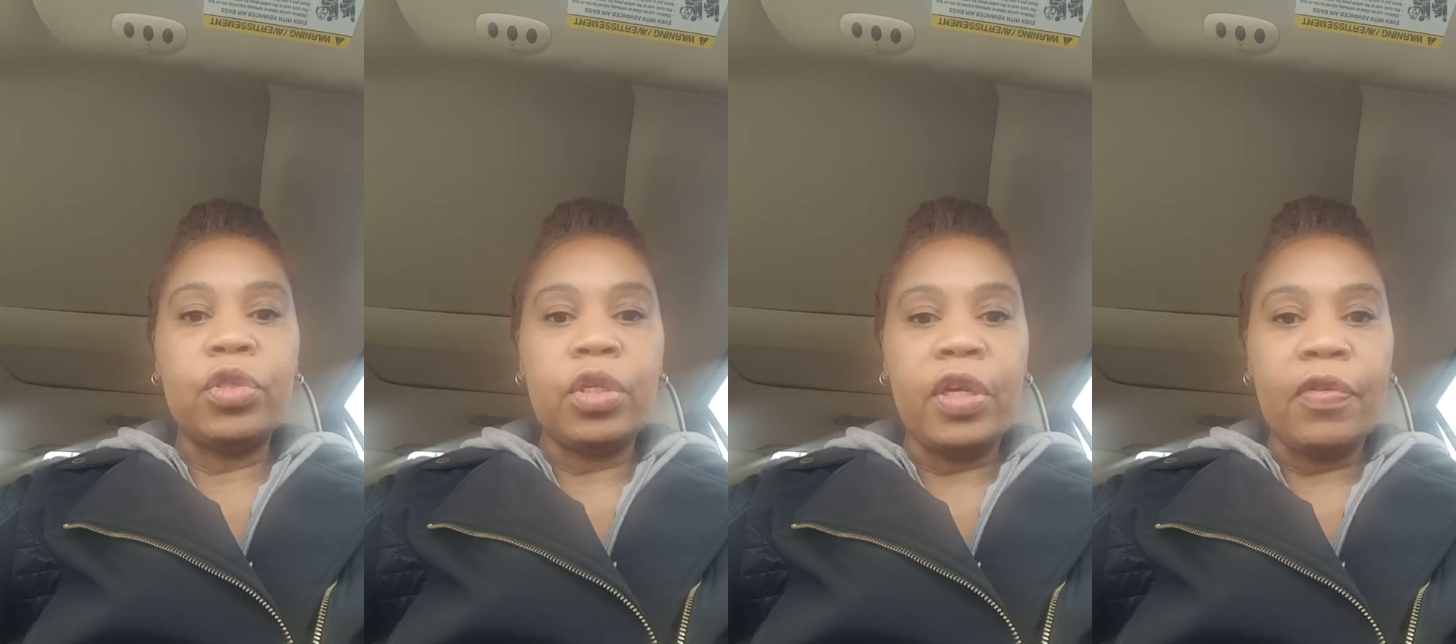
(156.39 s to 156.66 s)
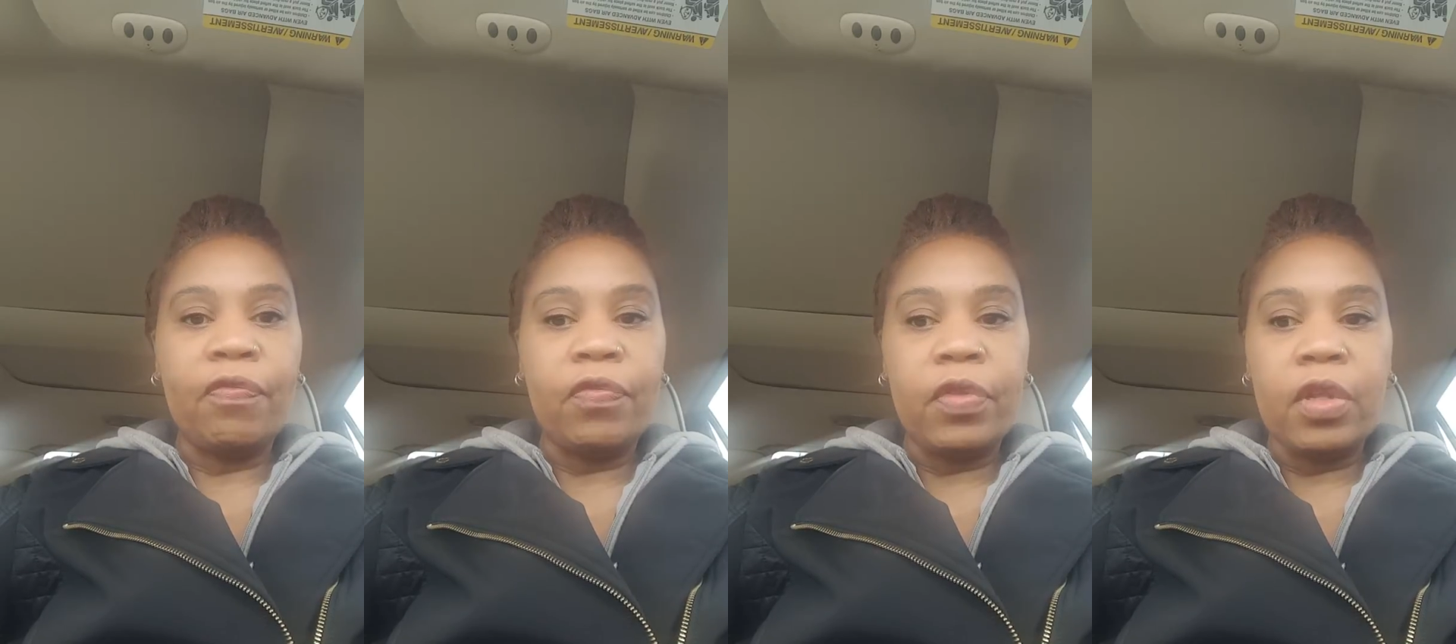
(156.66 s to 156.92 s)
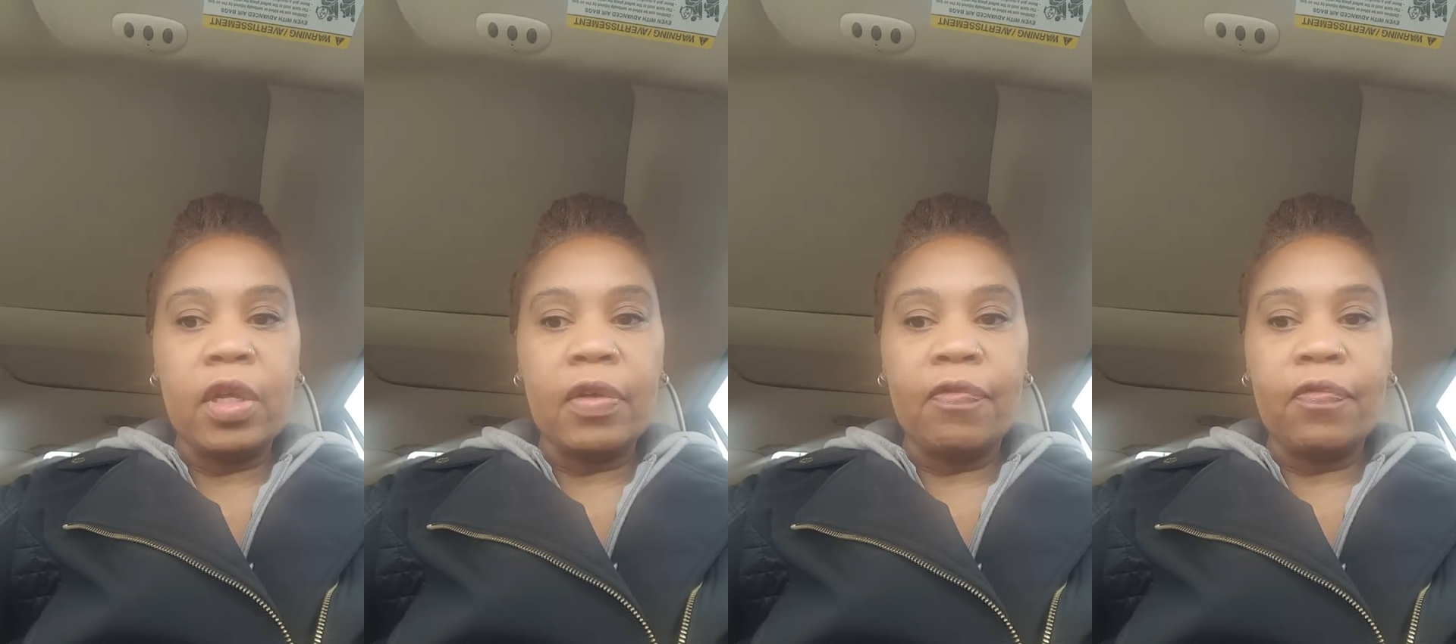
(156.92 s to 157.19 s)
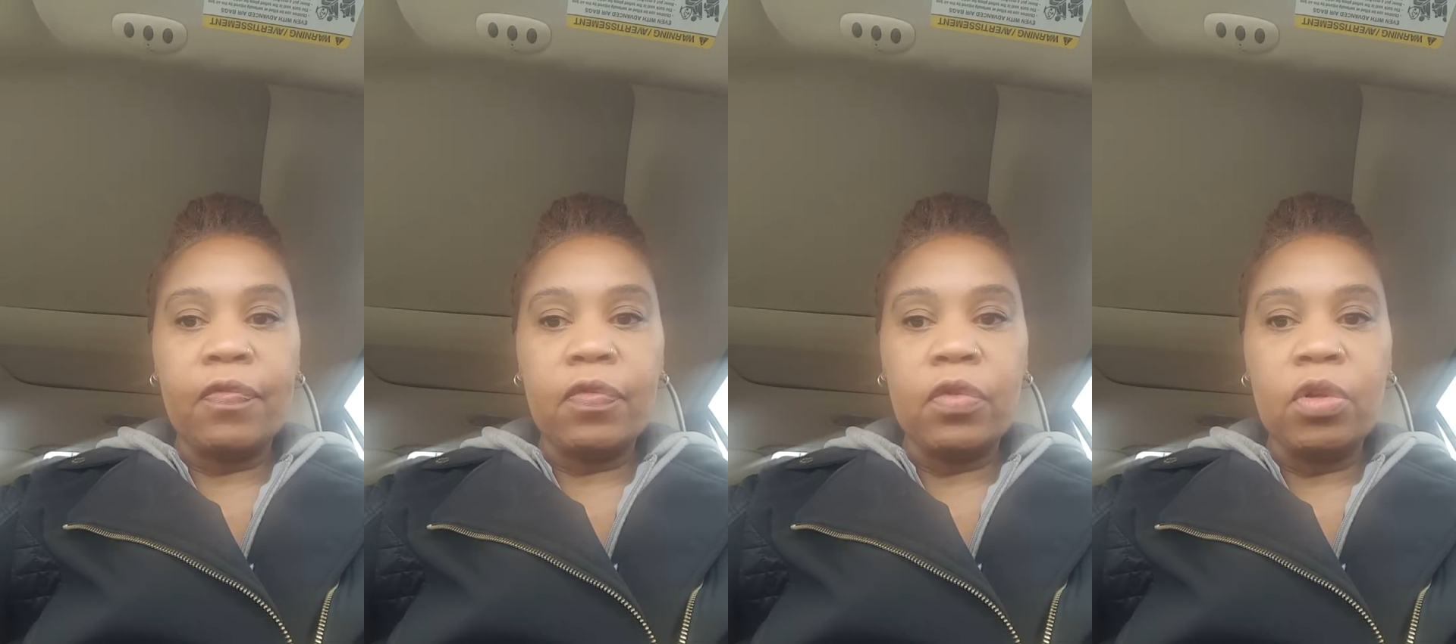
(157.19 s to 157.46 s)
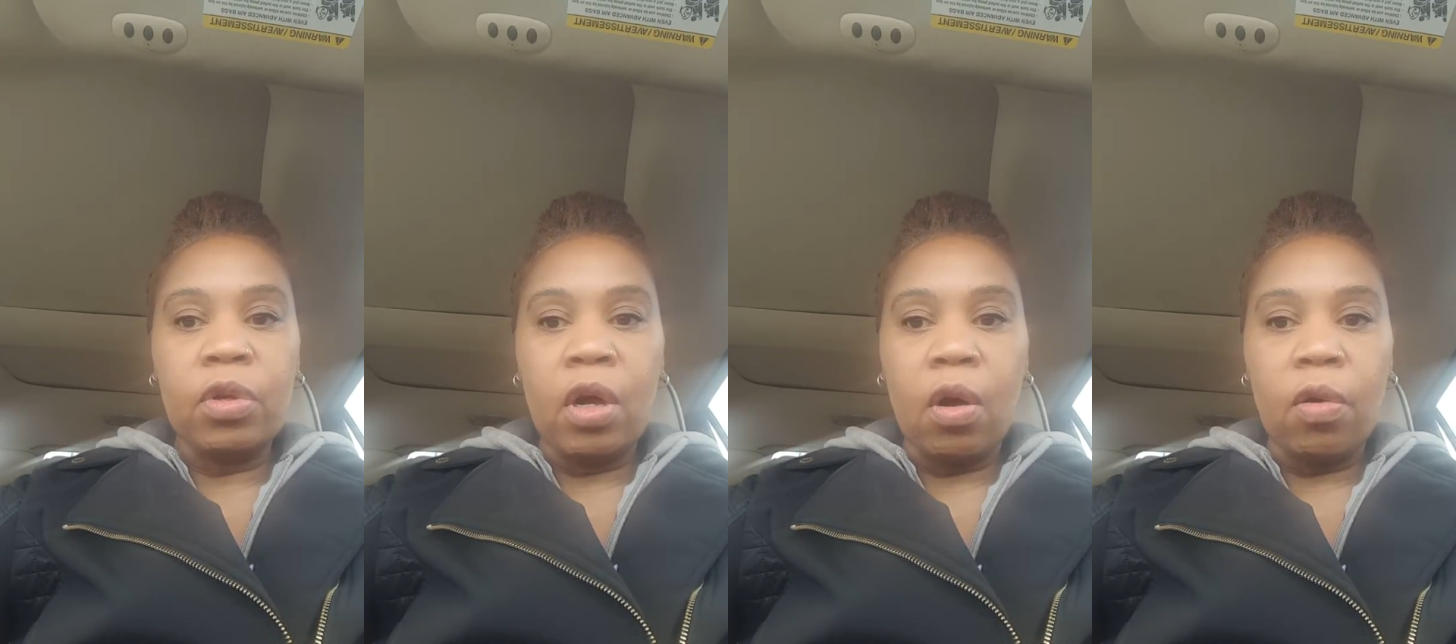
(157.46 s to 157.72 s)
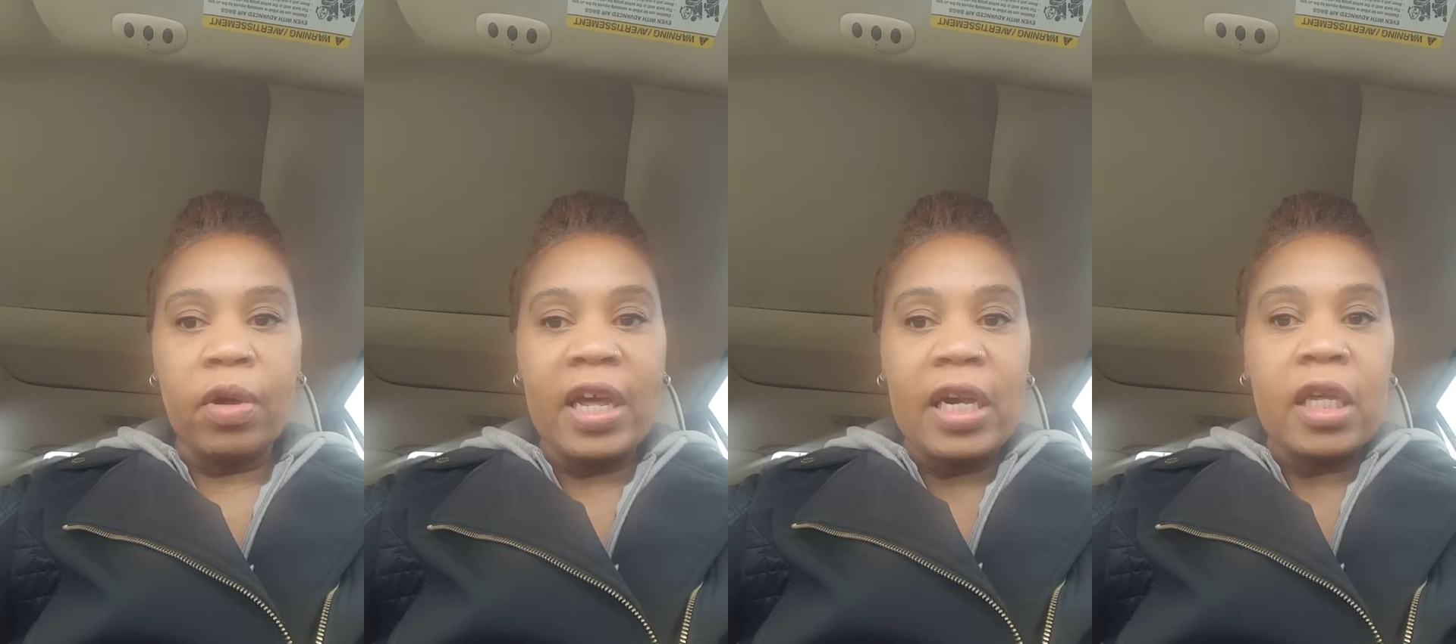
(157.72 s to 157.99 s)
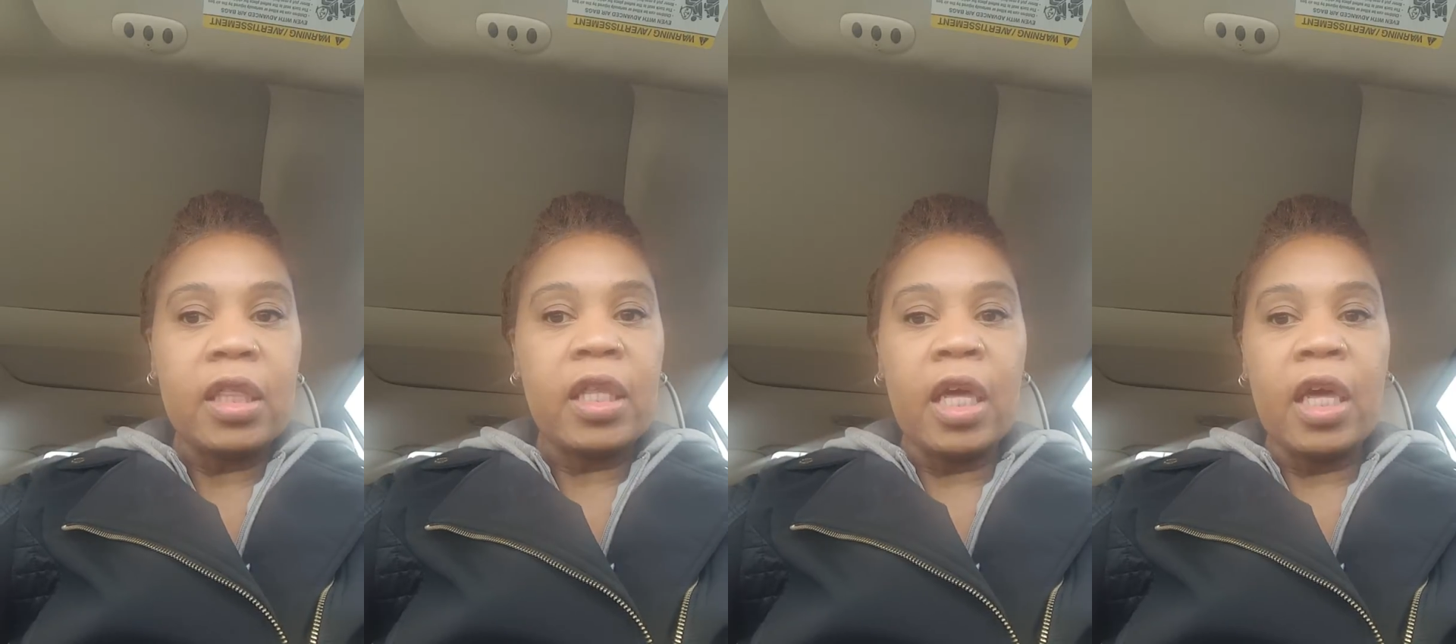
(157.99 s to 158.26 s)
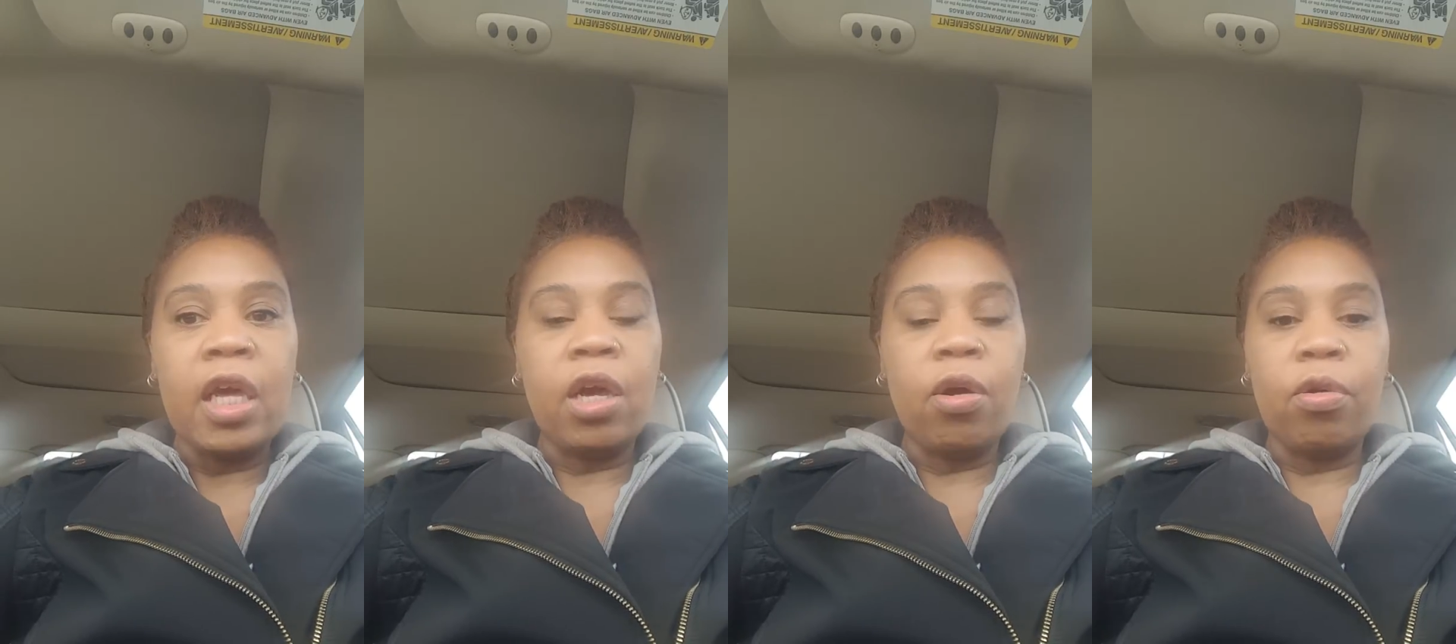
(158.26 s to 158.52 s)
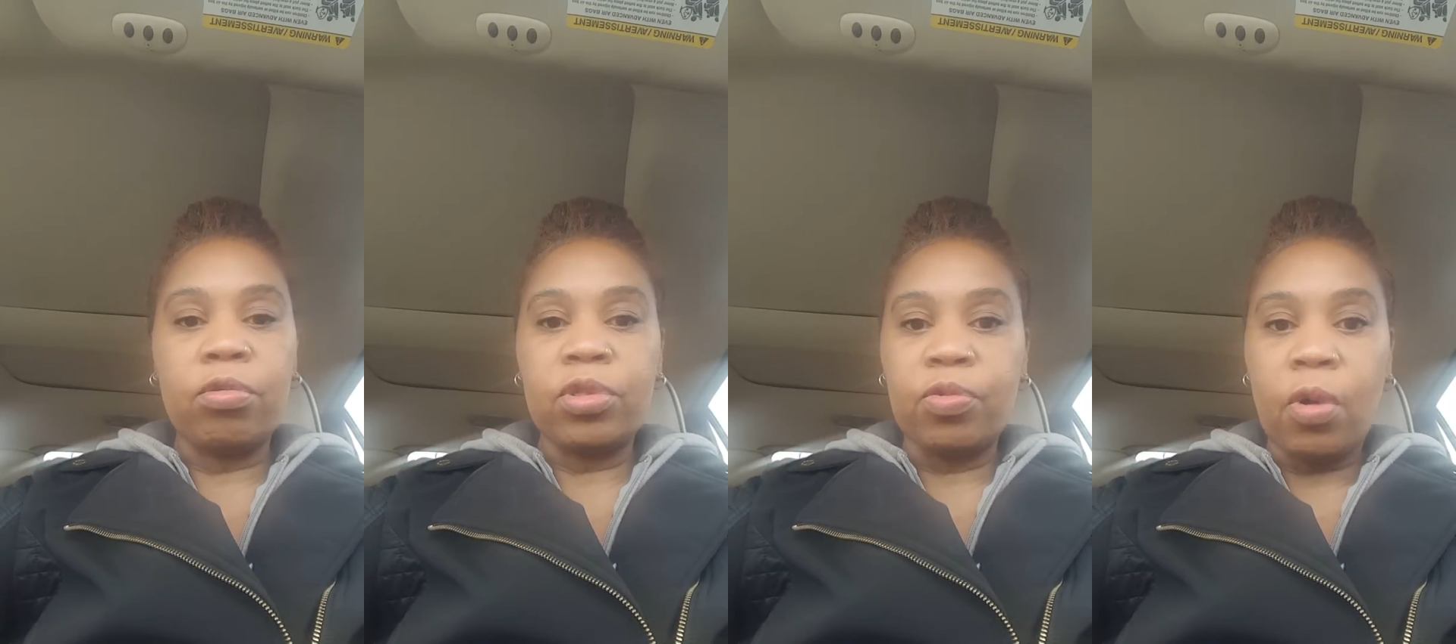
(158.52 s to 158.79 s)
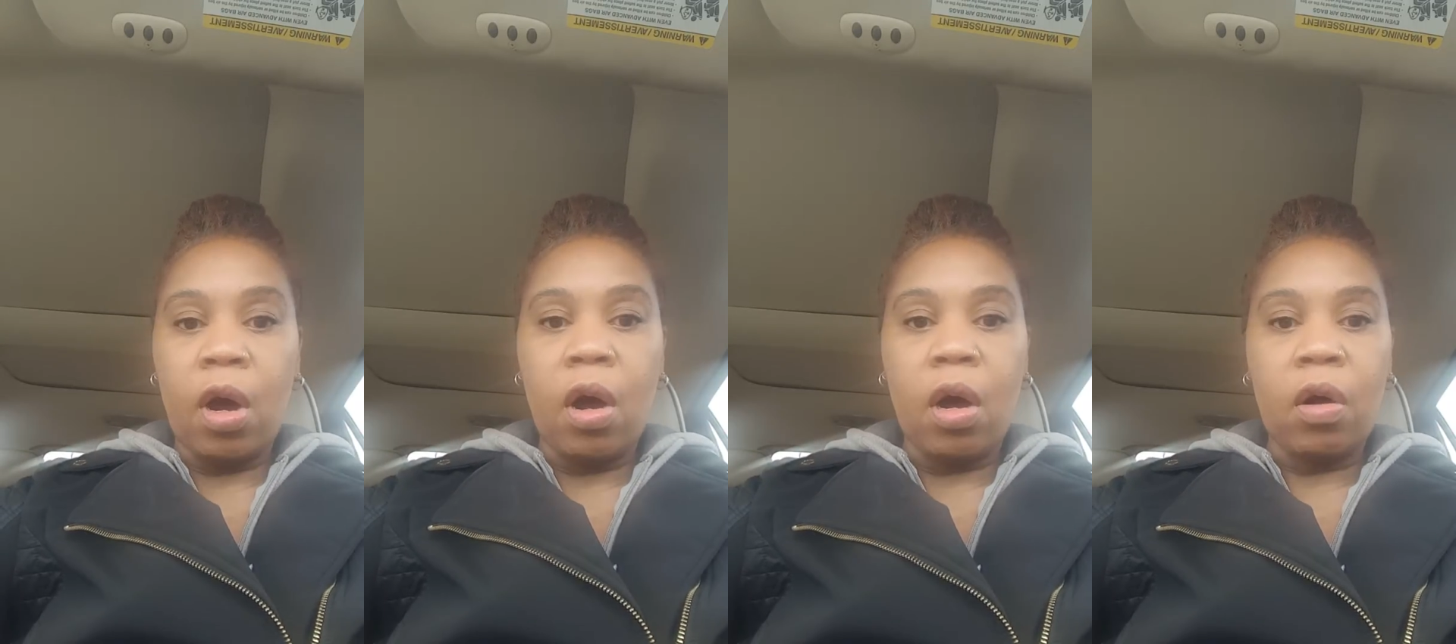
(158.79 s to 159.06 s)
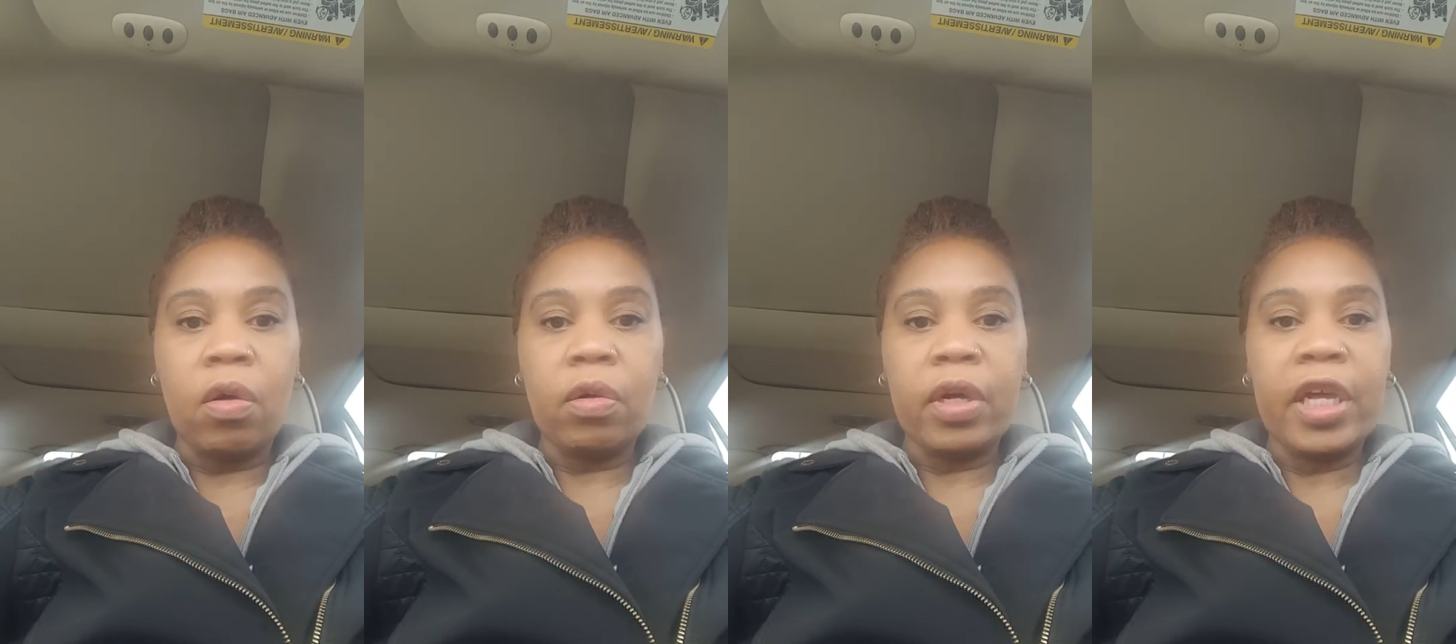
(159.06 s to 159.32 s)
If anything goes wrong,